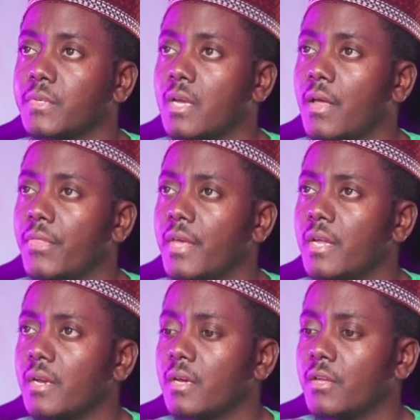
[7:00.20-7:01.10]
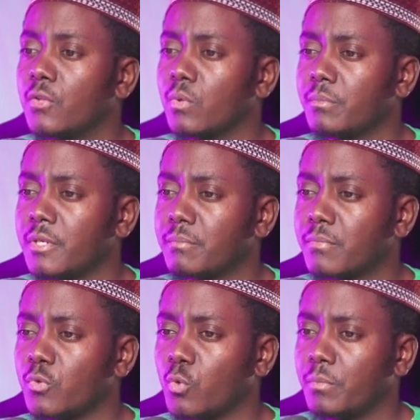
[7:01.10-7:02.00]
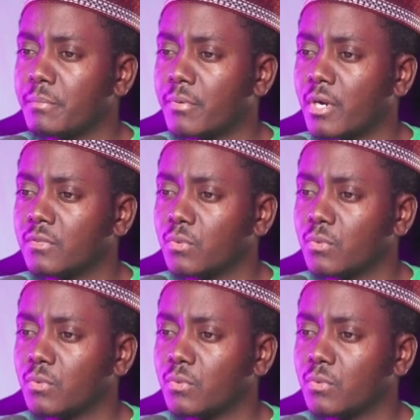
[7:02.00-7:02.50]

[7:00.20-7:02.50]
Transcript: and then you'll be brought to